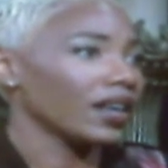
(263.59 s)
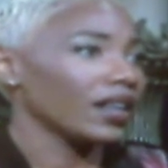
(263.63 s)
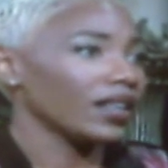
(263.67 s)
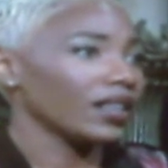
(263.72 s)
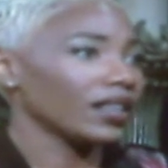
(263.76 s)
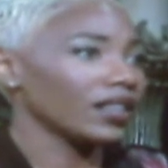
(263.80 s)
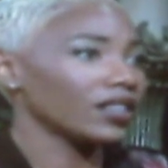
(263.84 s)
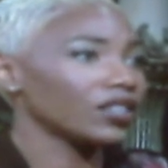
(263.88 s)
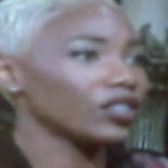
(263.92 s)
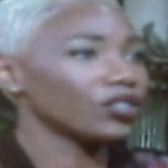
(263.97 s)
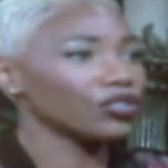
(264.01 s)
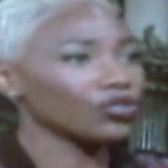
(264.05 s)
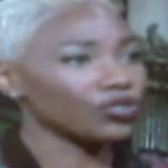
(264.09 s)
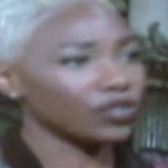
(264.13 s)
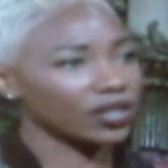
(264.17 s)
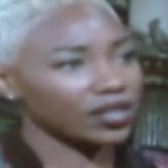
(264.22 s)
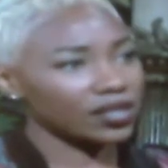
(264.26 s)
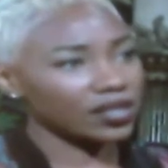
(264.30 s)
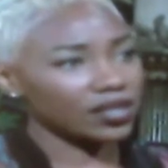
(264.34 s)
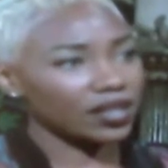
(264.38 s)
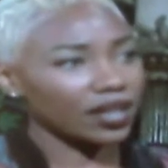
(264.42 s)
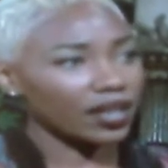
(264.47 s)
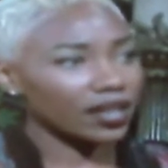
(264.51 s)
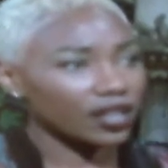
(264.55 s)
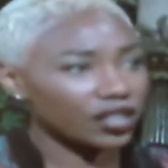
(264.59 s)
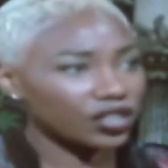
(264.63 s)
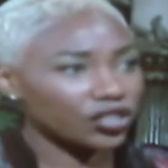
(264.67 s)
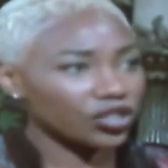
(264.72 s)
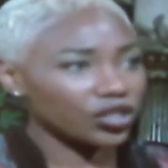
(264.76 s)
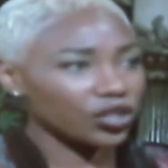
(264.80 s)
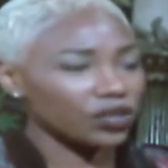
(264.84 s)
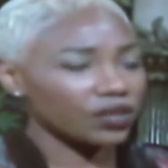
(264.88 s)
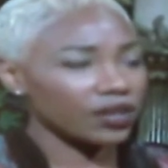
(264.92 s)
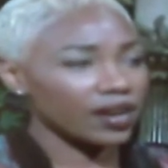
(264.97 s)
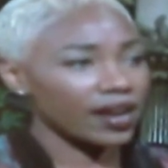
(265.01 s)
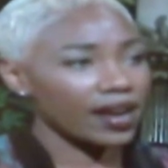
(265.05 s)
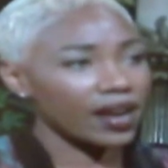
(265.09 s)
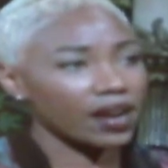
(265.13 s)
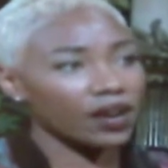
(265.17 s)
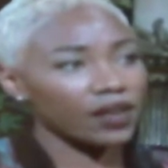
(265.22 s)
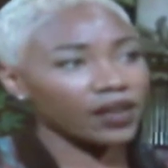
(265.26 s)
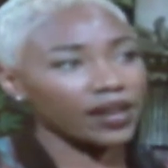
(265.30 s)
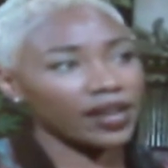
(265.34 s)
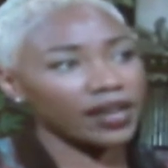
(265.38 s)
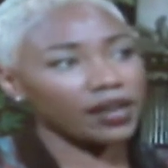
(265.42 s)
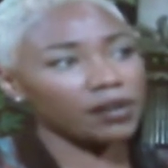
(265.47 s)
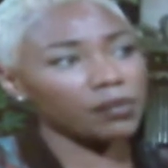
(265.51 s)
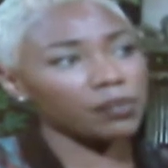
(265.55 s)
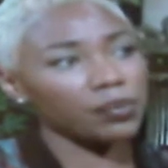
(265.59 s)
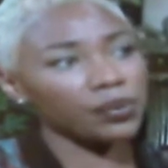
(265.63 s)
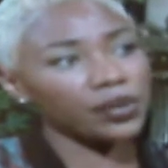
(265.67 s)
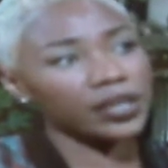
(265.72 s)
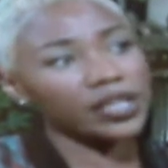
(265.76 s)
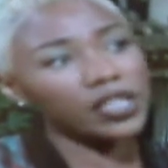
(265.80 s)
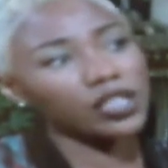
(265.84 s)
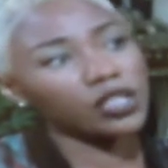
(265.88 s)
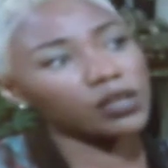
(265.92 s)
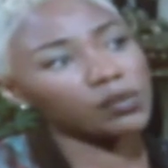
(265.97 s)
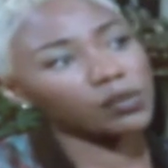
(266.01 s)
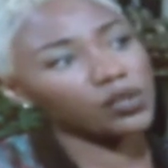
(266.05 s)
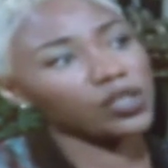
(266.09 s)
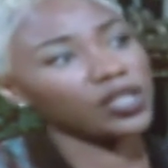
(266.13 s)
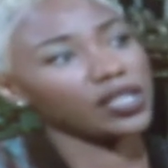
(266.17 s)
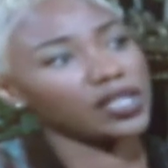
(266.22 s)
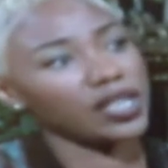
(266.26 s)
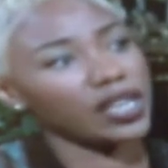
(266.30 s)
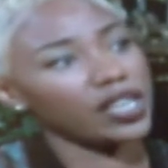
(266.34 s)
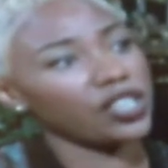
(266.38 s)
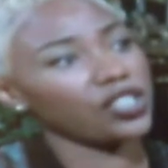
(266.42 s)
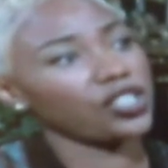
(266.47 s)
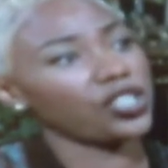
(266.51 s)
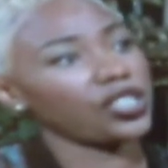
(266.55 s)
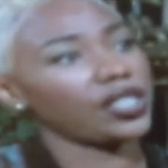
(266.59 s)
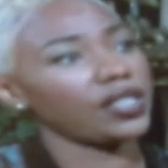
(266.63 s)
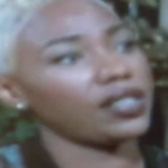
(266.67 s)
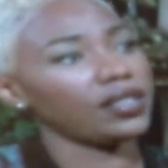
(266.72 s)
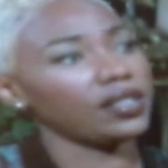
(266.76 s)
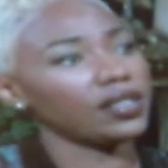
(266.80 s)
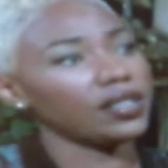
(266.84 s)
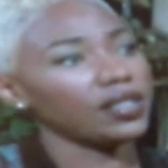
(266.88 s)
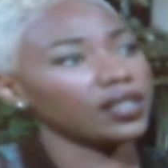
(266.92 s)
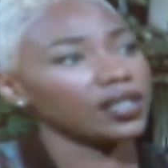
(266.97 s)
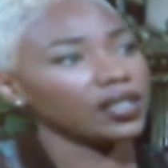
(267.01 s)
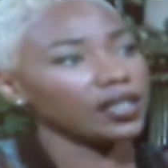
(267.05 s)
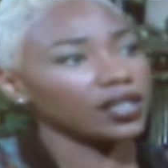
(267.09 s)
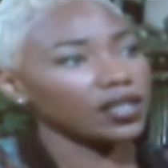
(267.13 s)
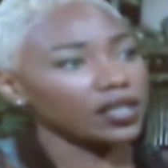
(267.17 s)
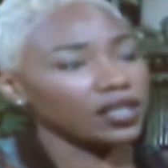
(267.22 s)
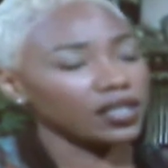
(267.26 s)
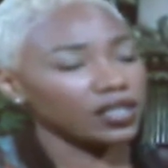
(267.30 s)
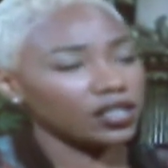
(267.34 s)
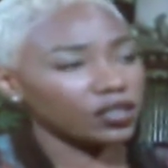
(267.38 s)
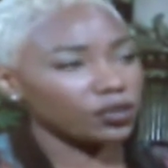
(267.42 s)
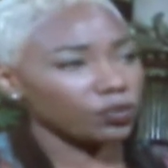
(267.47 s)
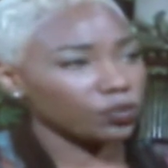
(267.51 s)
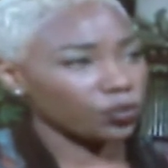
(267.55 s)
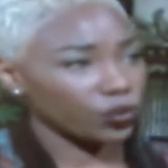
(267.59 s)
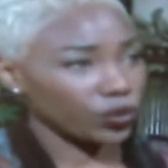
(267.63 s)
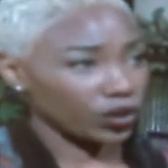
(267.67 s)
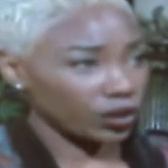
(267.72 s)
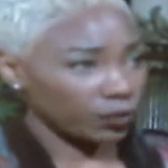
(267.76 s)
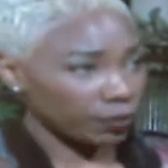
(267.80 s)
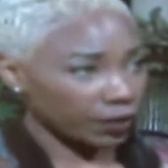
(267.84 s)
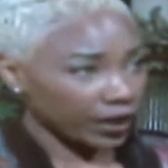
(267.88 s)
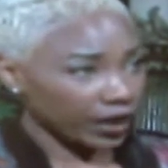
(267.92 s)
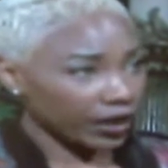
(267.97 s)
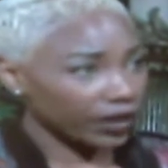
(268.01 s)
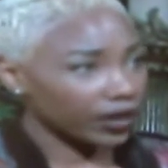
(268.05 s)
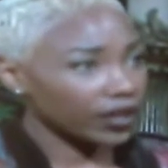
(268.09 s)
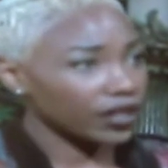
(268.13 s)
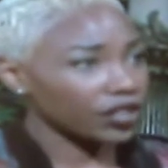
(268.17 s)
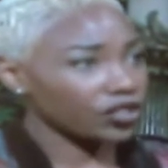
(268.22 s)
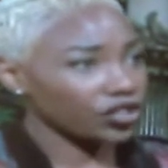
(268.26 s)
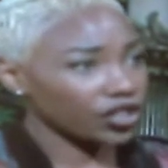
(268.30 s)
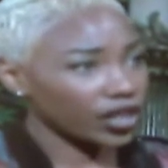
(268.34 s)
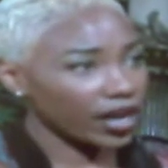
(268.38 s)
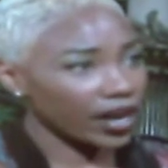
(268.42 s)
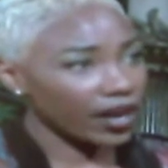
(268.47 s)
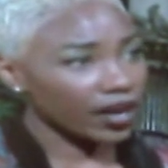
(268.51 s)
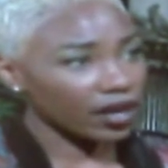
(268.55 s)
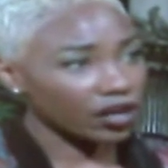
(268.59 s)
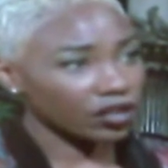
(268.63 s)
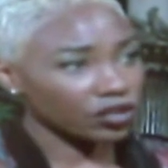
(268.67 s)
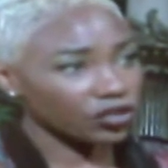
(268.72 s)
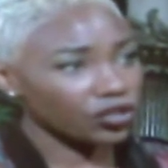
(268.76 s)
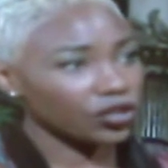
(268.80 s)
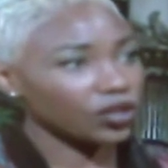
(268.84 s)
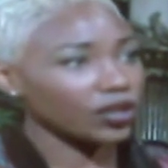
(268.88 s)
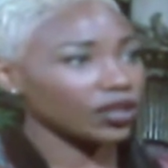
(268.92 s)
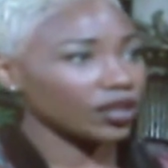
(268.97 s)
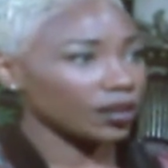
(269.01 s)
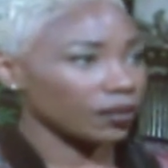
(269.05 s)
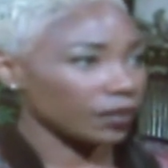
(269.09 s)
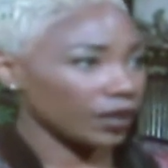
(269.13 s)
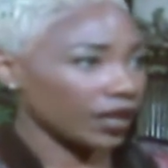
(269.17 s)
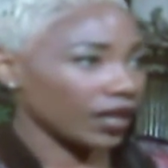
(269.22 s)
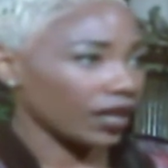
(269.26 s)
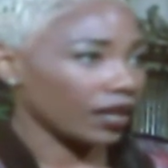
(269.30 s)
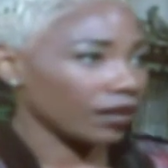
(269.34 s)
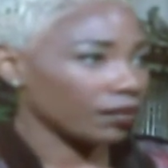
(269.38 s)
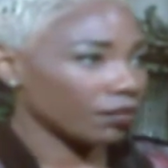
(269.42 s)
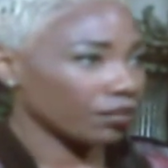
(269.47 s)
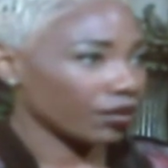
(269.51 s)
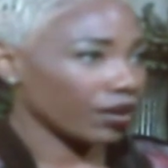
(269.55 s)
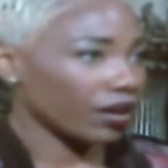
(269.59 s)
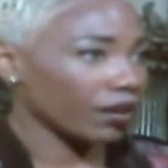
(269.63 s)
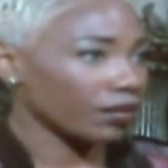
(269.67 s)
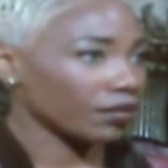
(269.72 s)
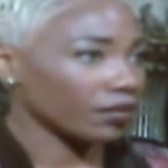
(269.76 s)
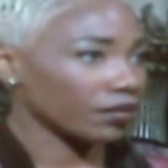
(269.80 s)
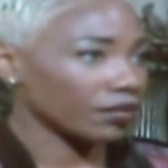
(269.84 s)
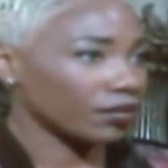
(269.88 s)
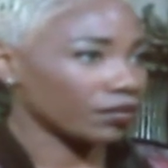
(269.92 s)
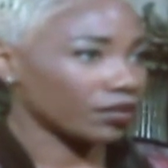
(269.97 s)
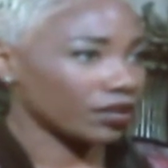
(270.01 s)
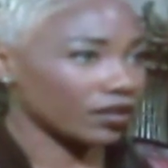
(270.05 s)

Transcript: Let's address that issue now and bring communication and with parent and child to eliminate problems.